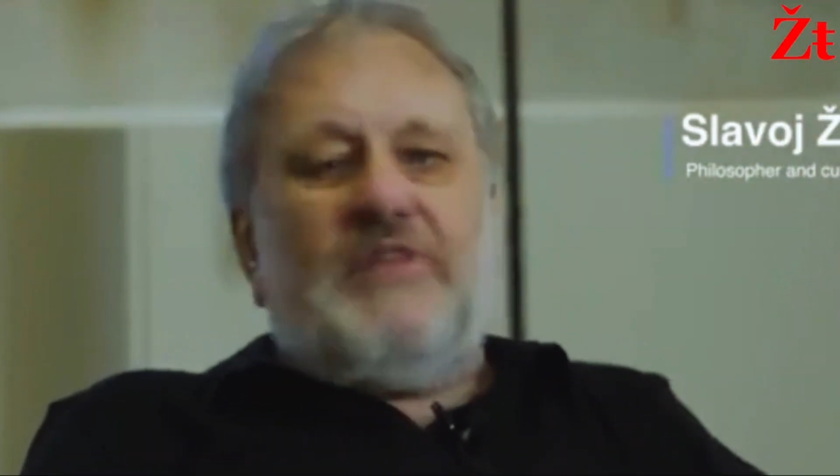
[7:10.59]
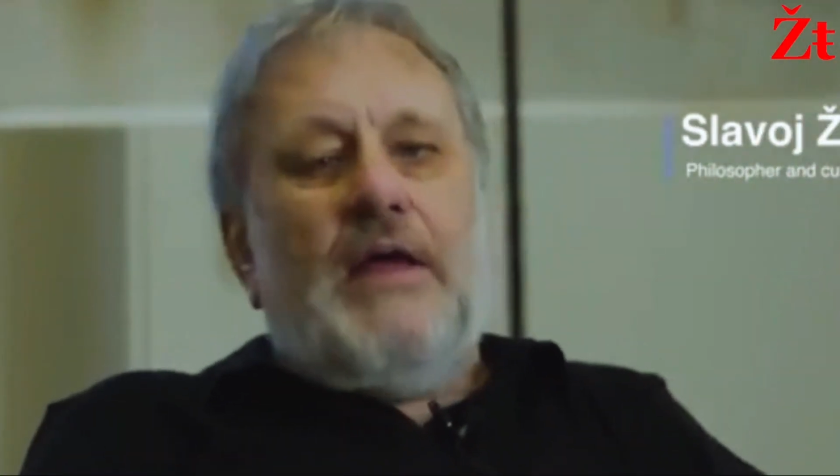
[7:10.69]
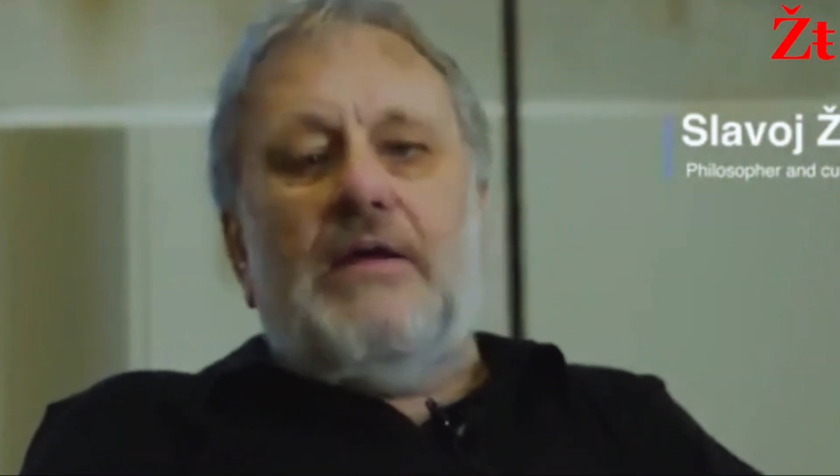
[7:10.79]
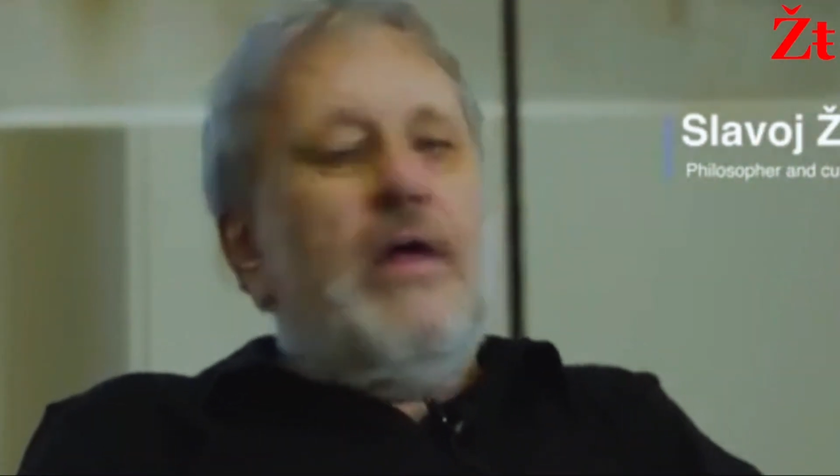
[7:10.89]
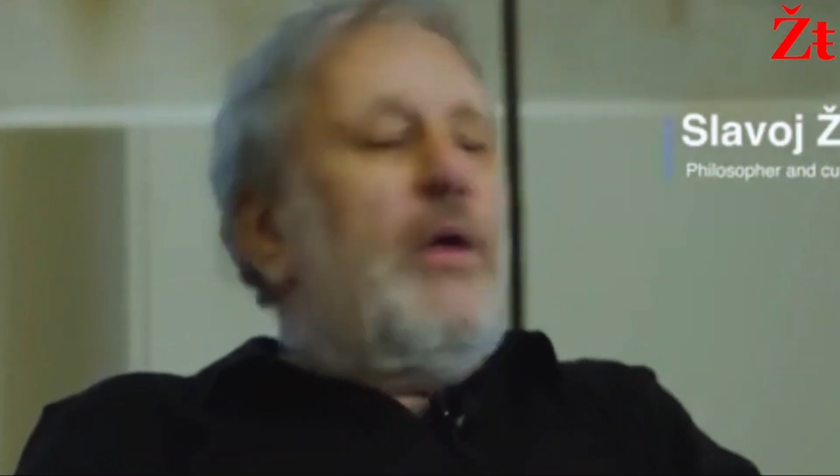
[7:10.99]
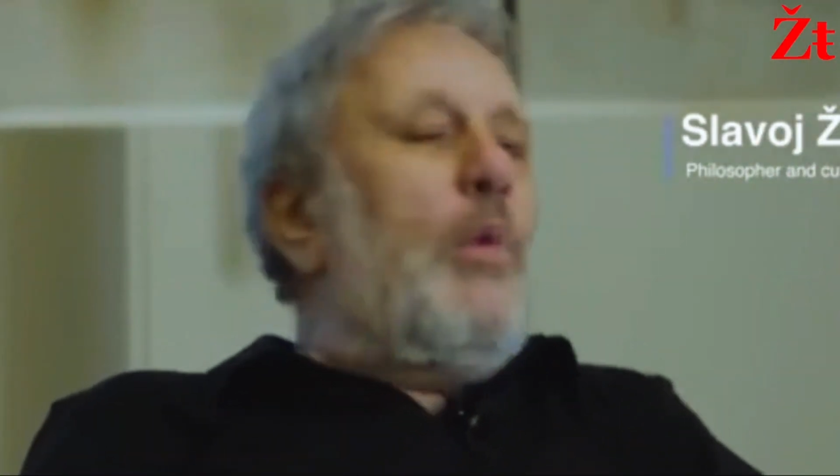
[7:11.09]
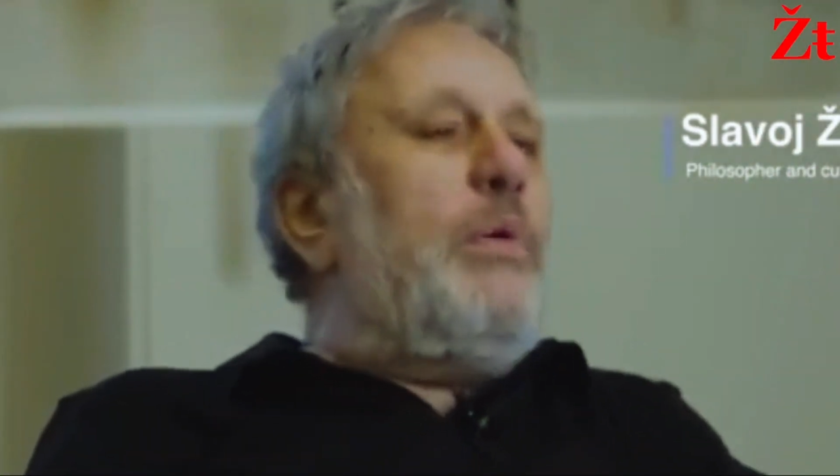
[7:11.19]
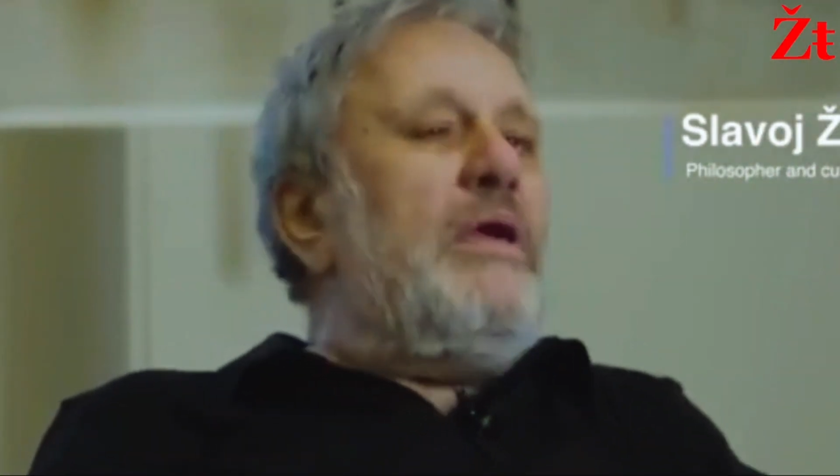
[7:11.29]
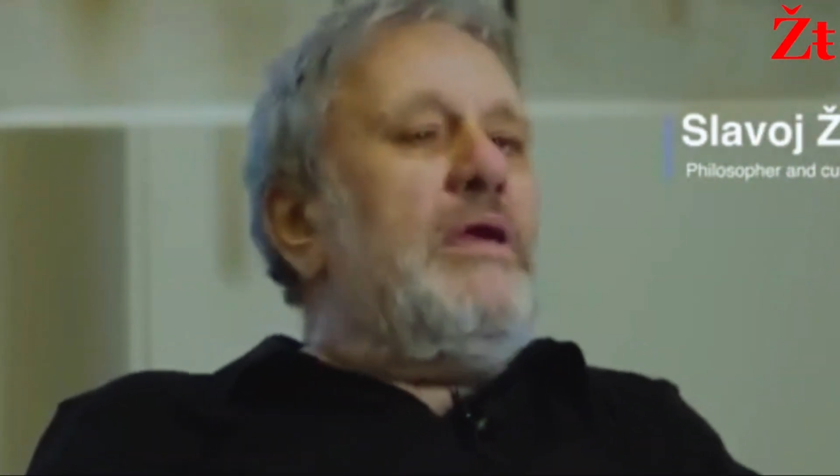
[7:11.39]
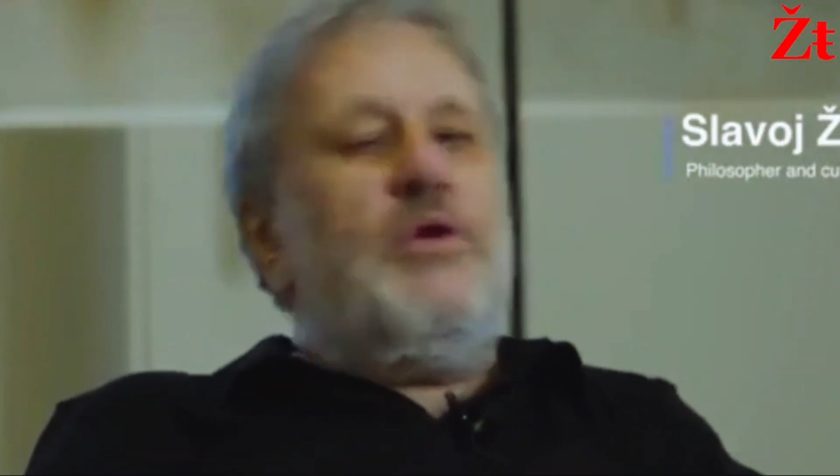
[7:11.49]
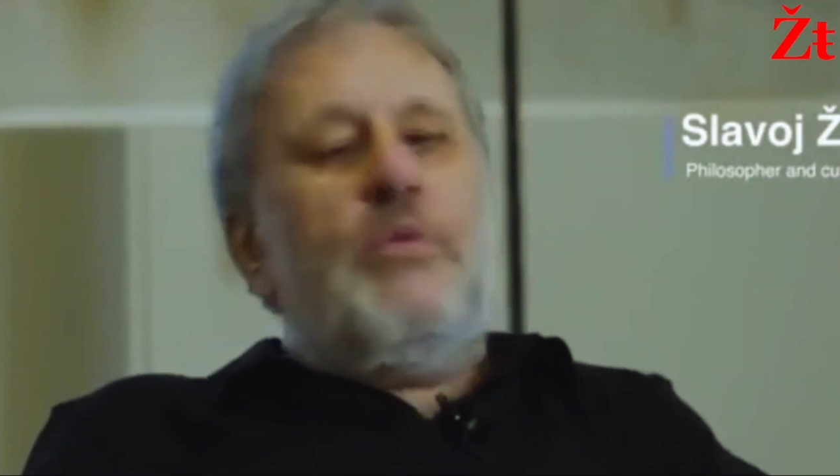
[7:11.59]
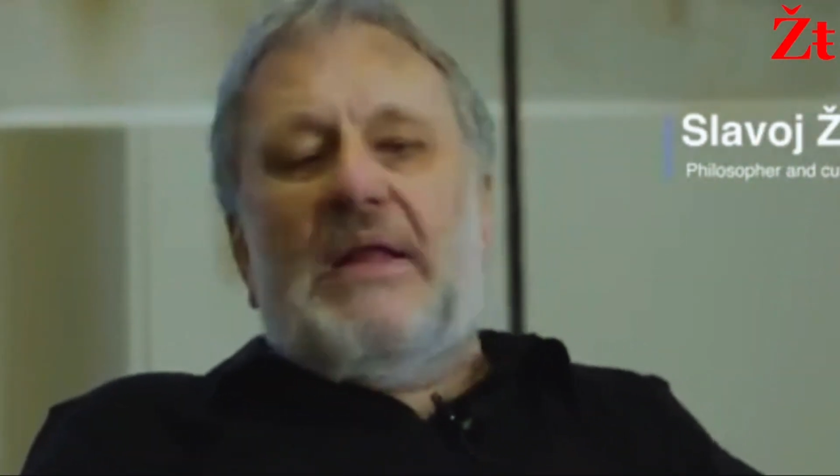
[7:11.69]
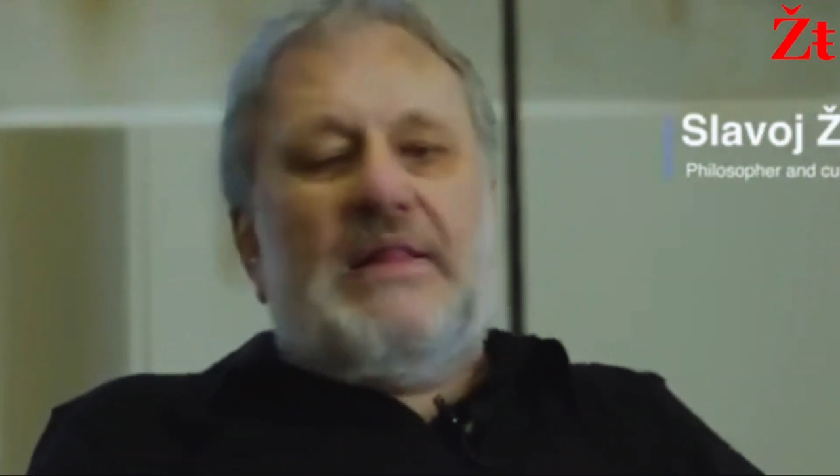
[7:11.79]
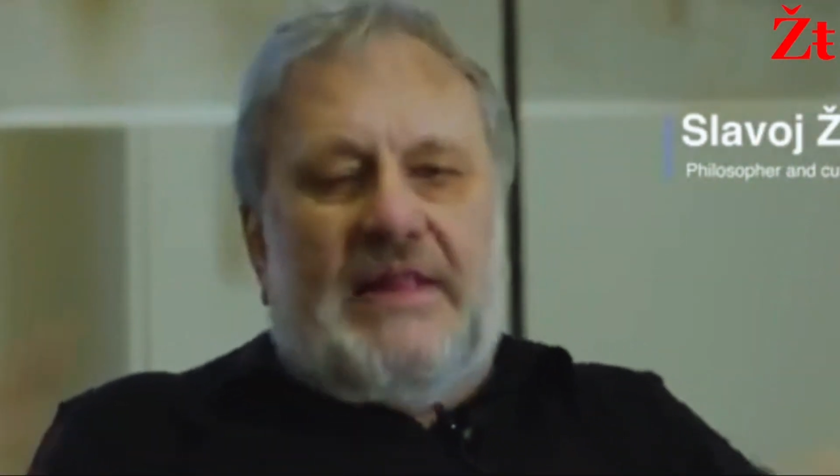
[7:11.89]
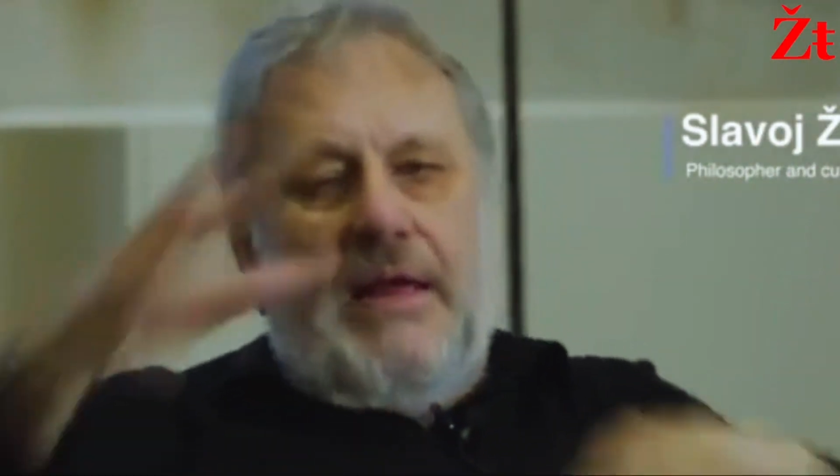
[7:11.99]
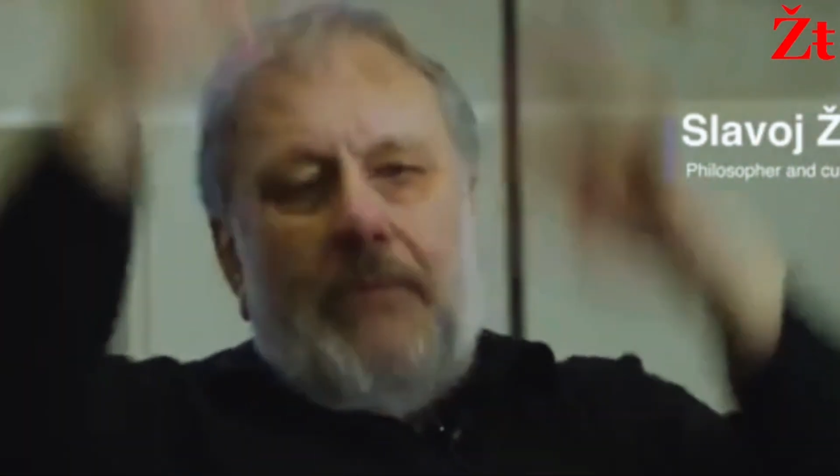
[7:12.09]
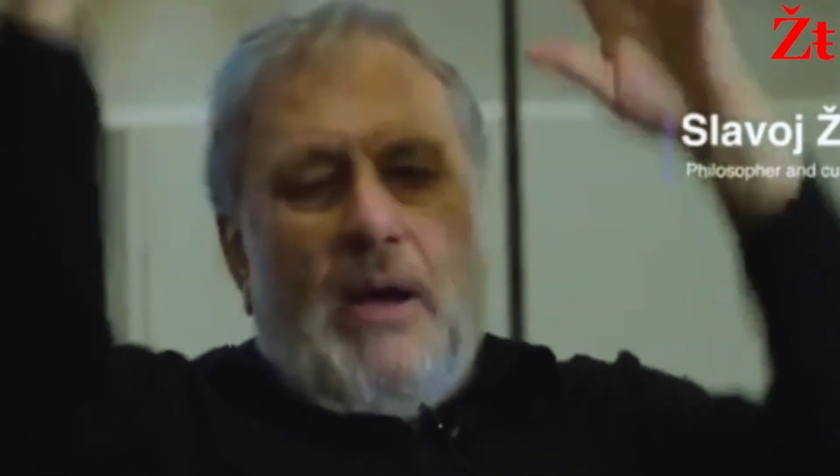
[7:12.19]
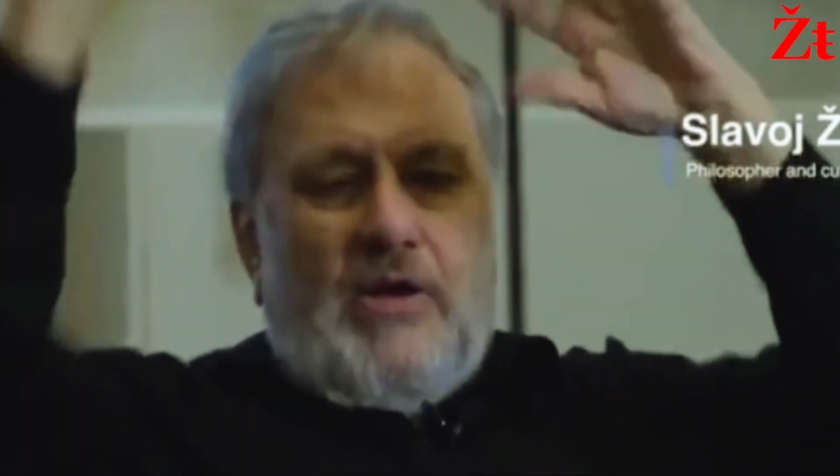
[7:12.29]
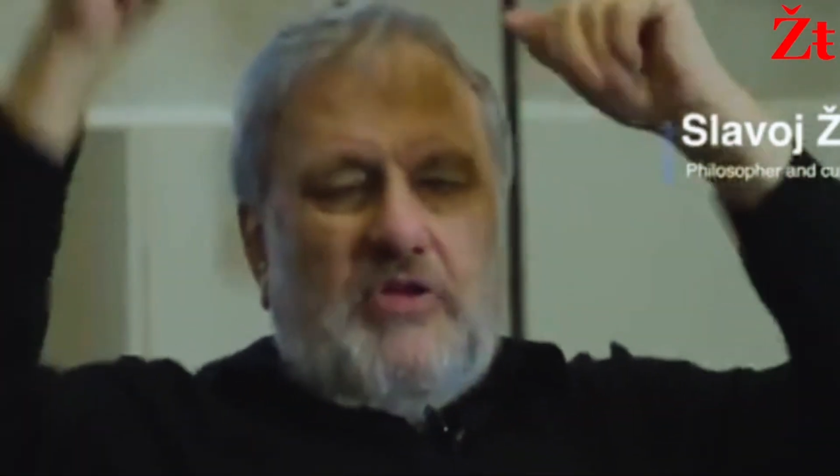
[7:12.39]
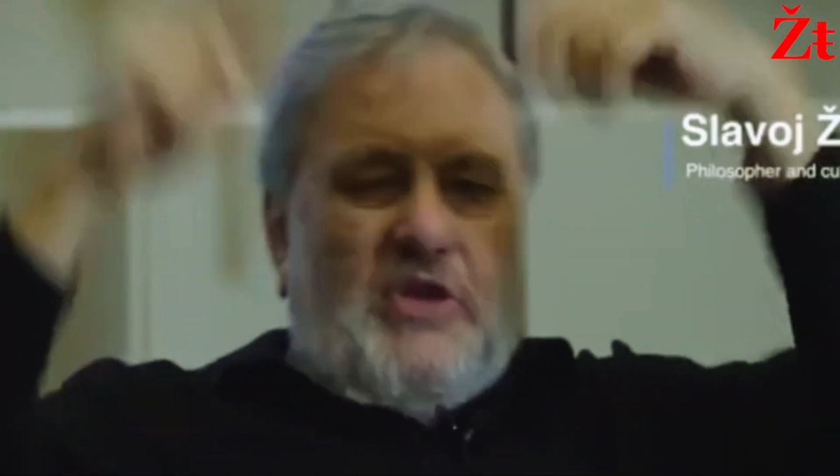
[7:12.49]
Then we humans
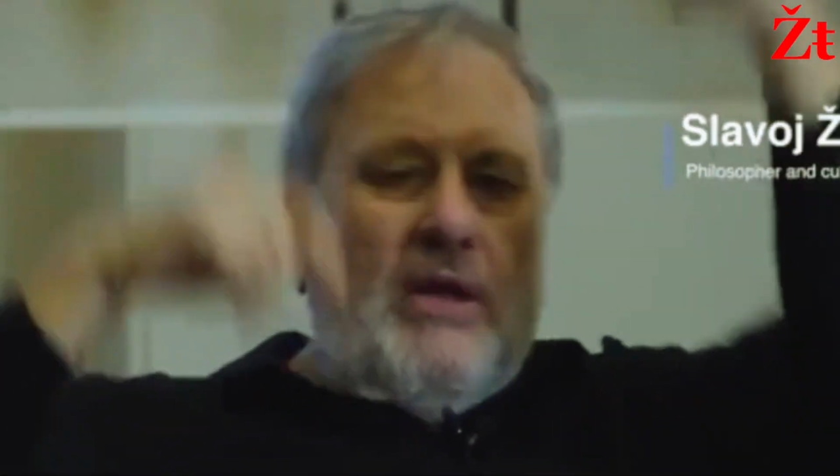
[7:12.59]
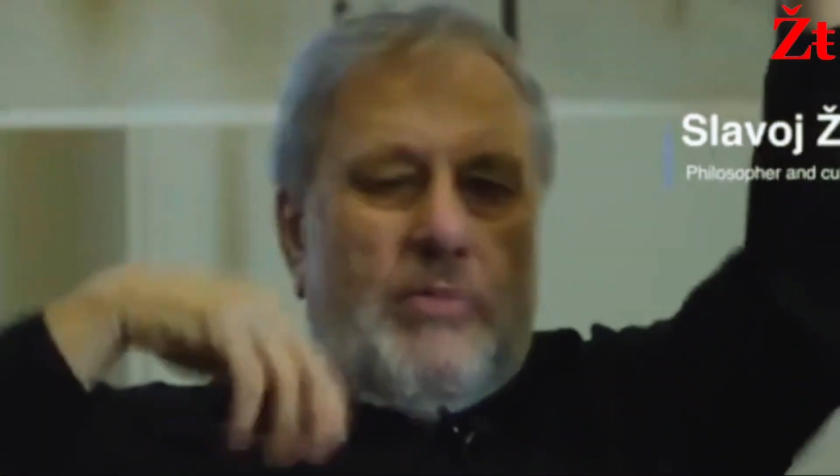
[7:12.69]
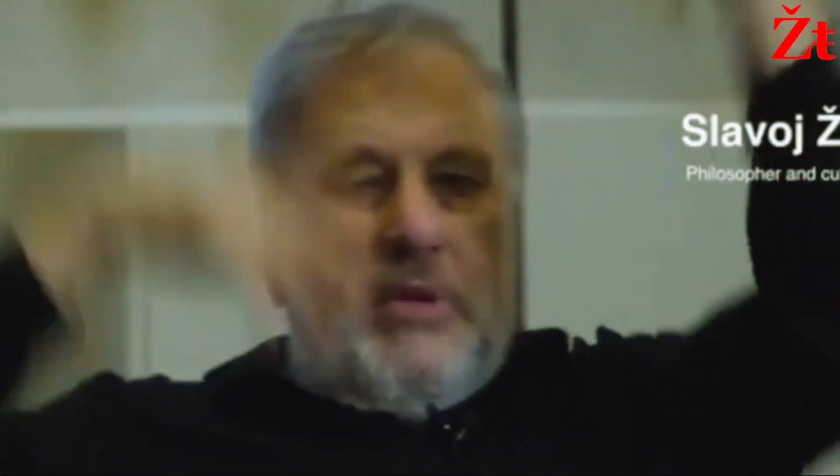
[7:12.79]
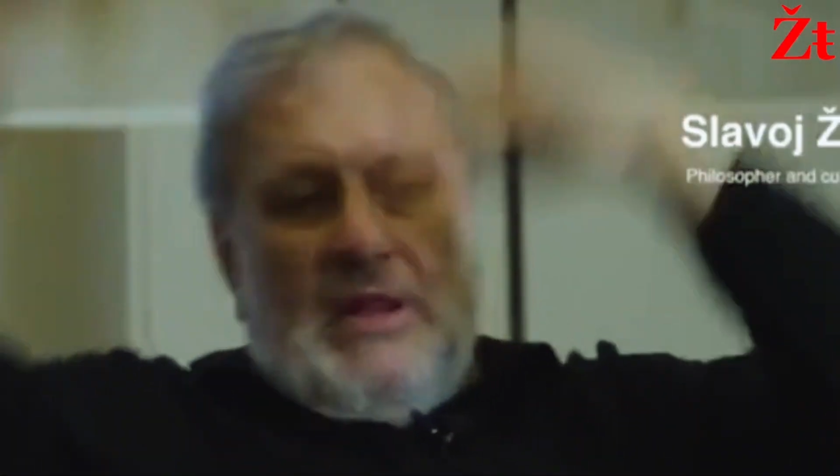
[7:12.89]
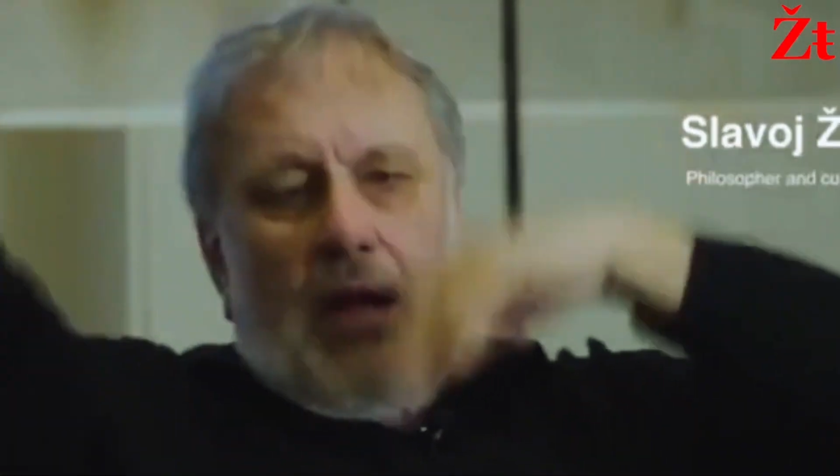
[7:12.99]
emerged, and